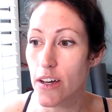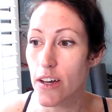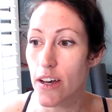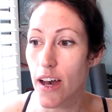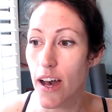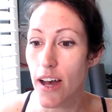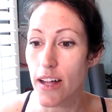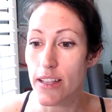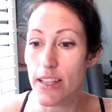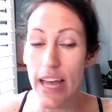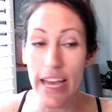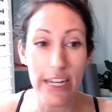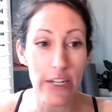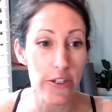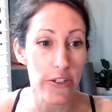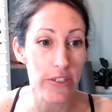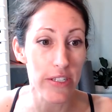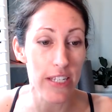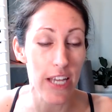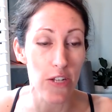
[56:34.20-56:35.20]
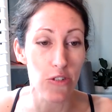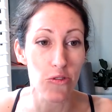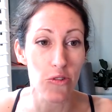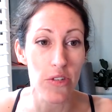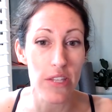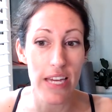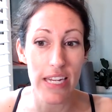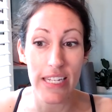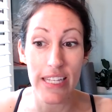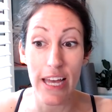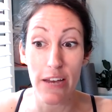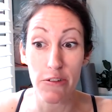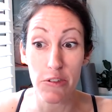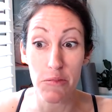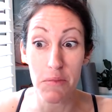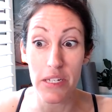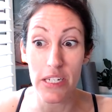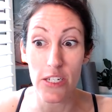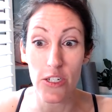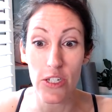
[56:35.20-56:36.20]
a lighter schedule that allows
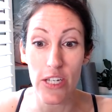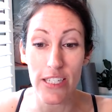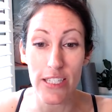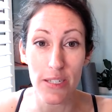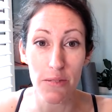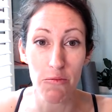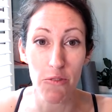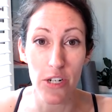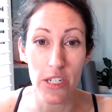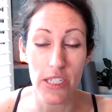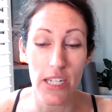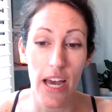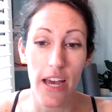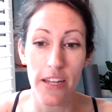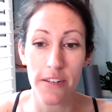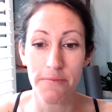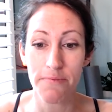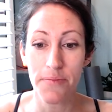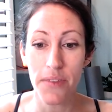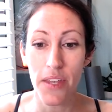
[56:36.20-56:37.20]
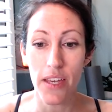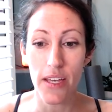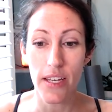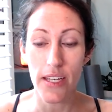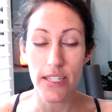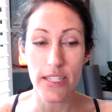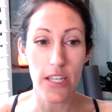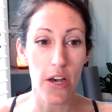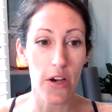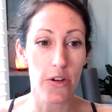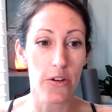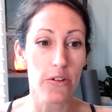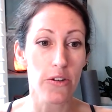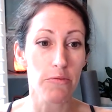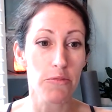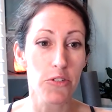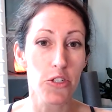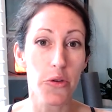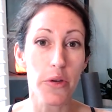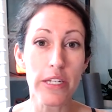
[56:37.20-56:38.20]
me to get some work done. So
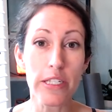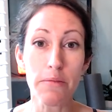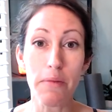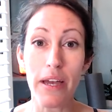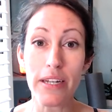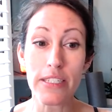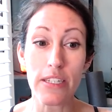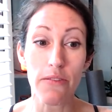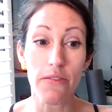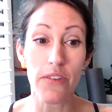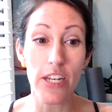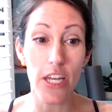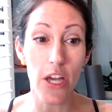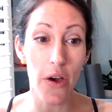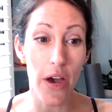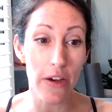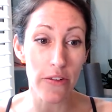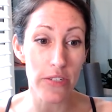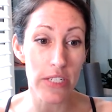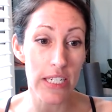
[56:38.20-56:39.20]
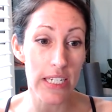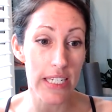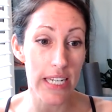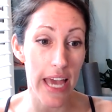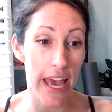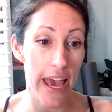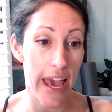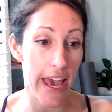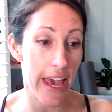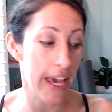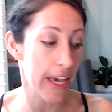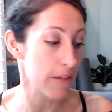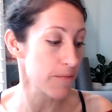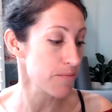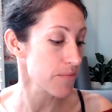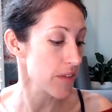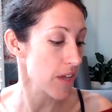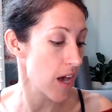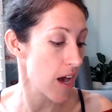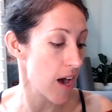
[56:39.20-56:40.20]
do expect a video out
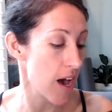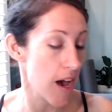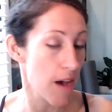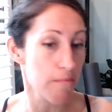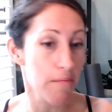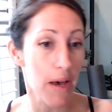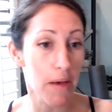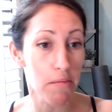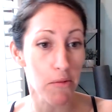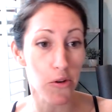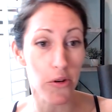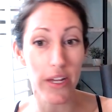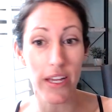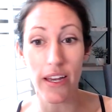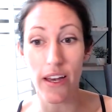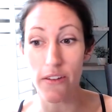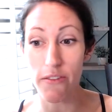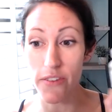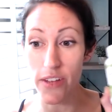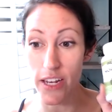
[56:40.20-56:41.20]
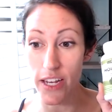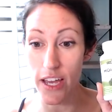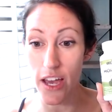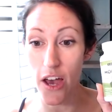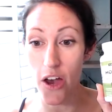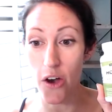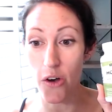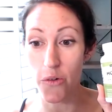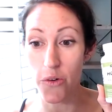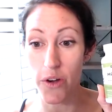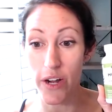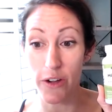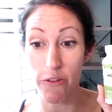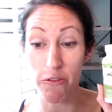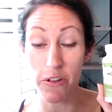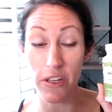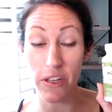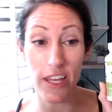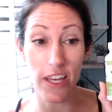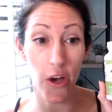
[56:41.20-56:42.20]
today uh, my Moringa video where I
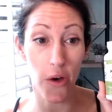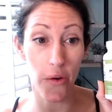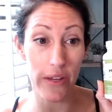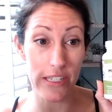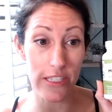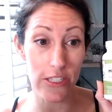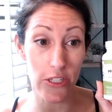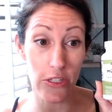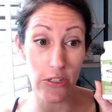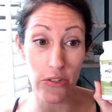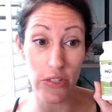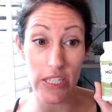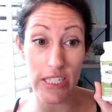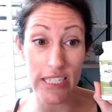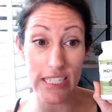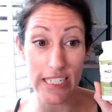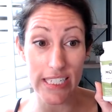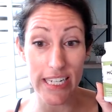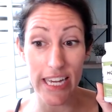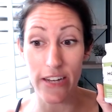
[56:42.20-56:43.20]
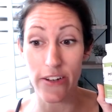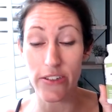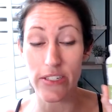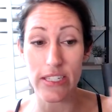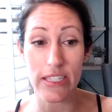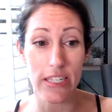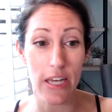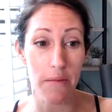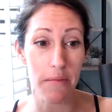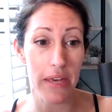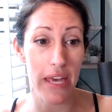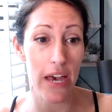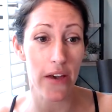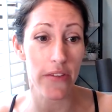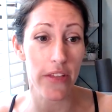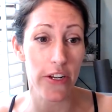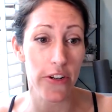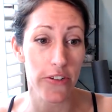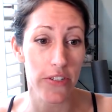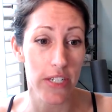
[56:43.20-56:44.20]
really go into the details is coming out
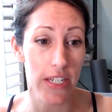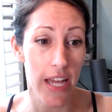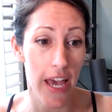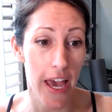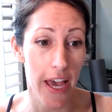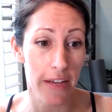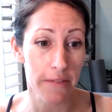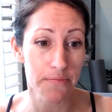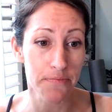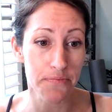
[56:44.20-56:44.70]
later today.